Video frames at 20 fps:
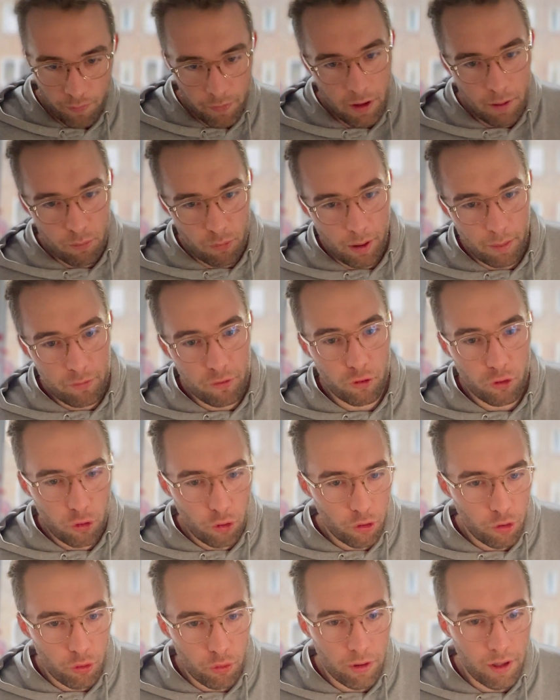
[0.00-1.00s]
Perhaps you could
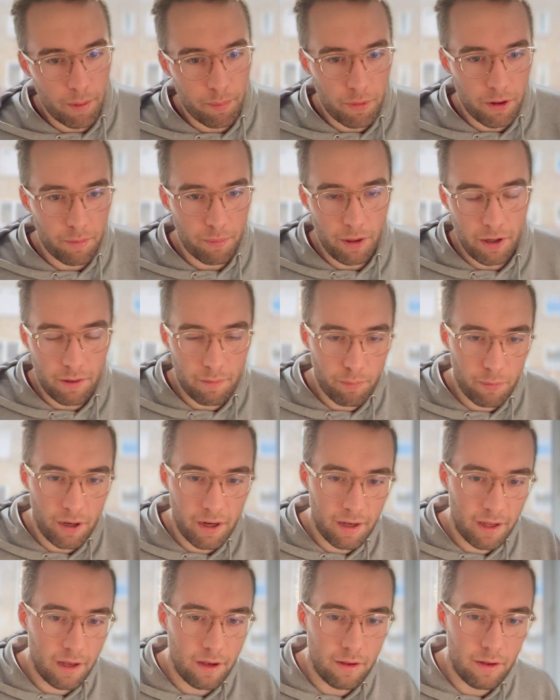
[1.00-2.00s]
do that, but
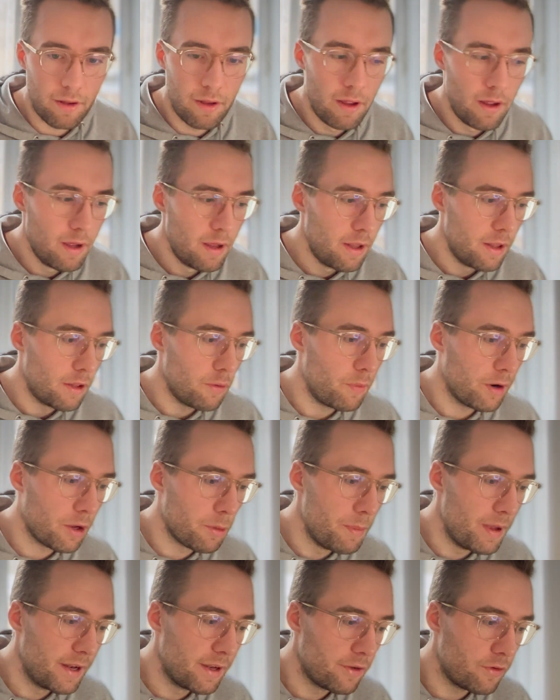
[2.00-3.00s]
the
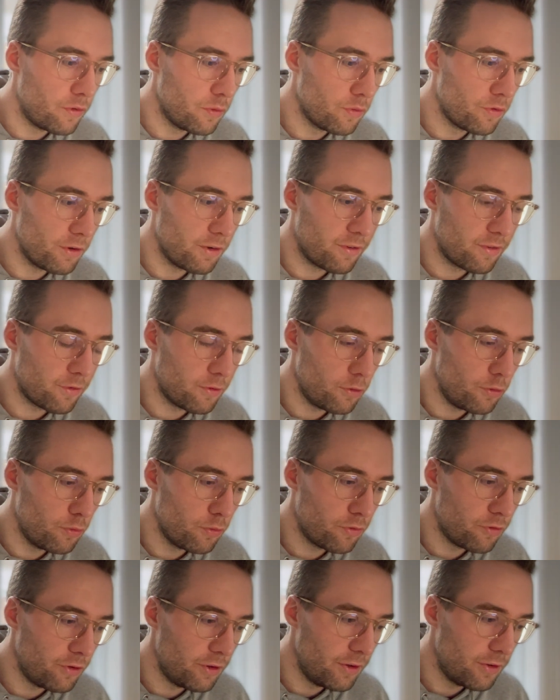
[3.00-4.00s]
recommended use is to
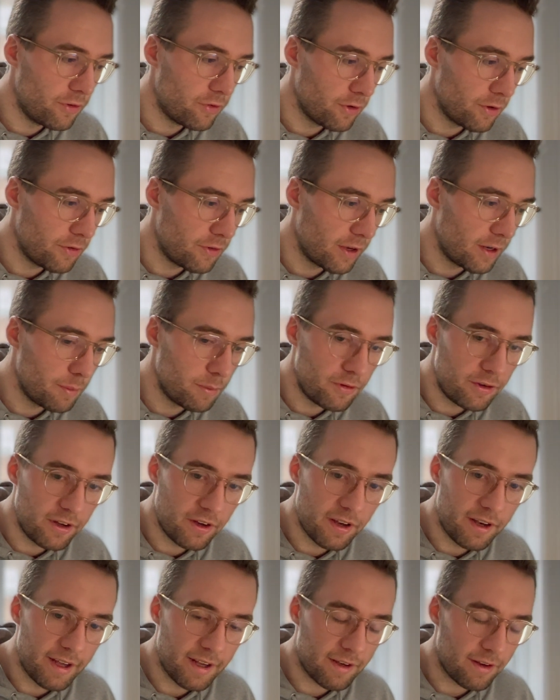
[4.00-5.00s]
use these JDBC
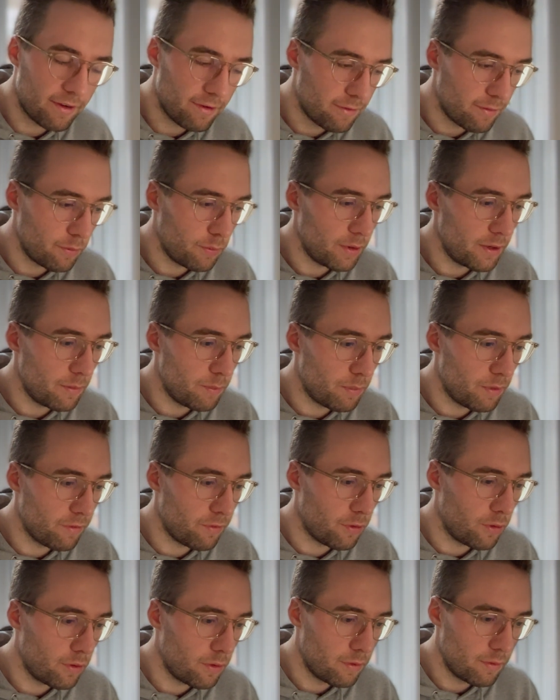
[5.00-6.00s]
connector
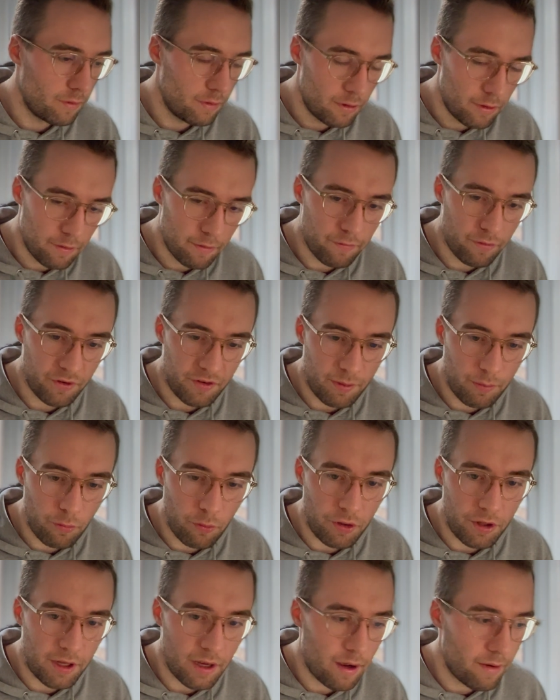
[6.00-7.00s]
before, for example,
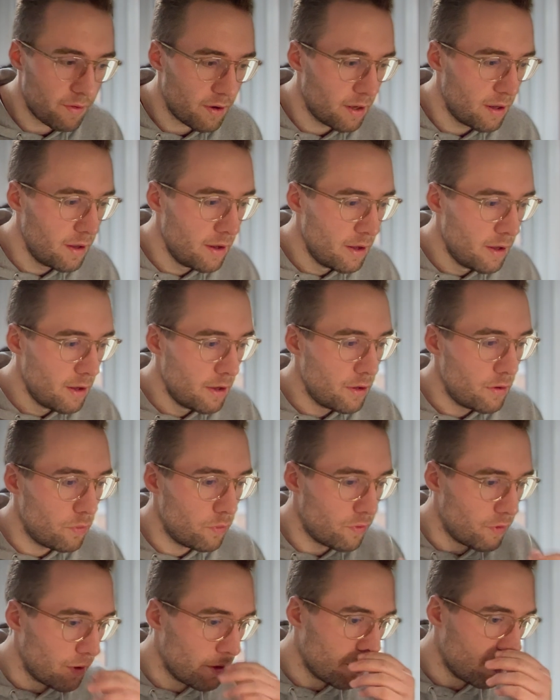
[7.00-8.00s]
with Java,
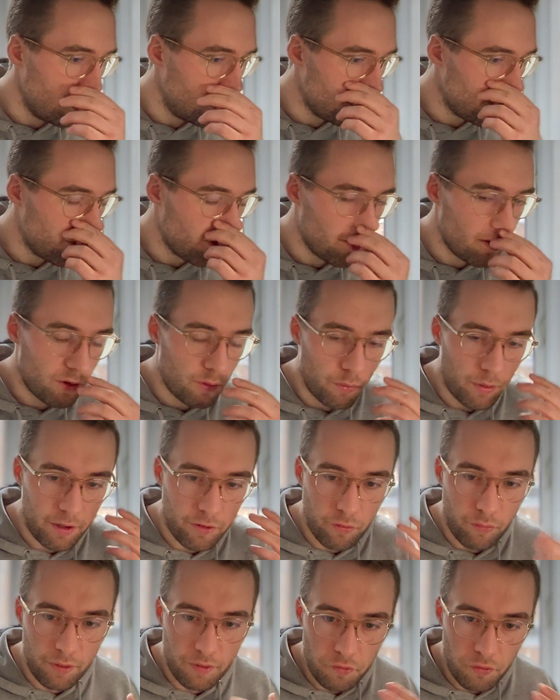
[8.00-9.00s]
using these way to
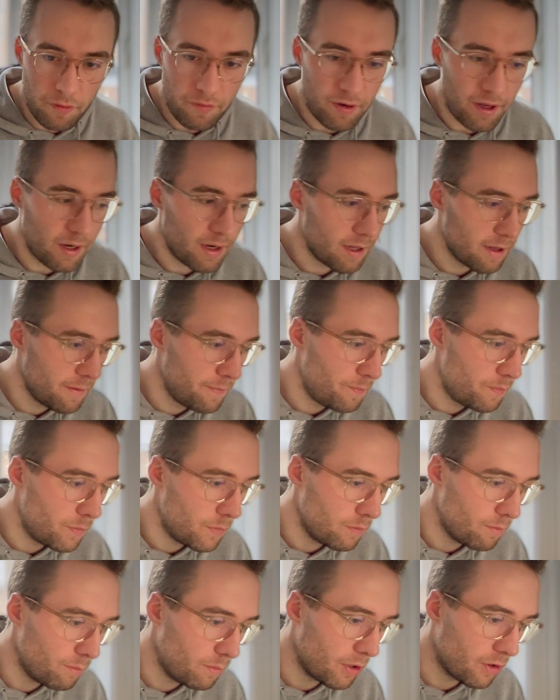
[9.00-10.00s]
retrieve data,
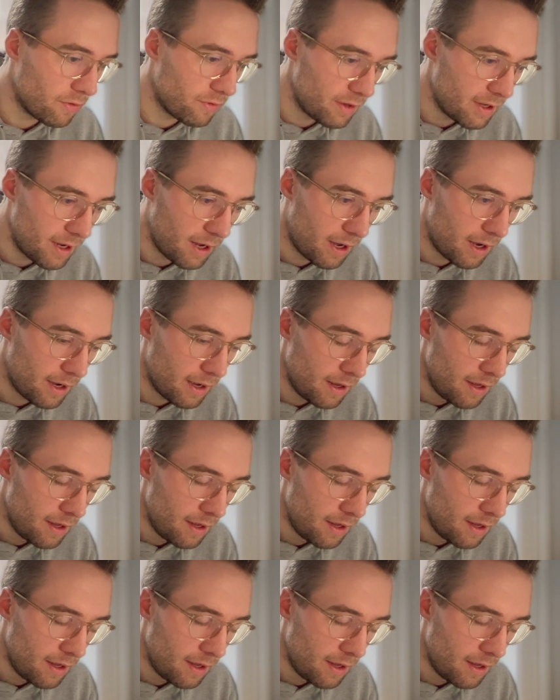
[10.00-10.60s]
because they are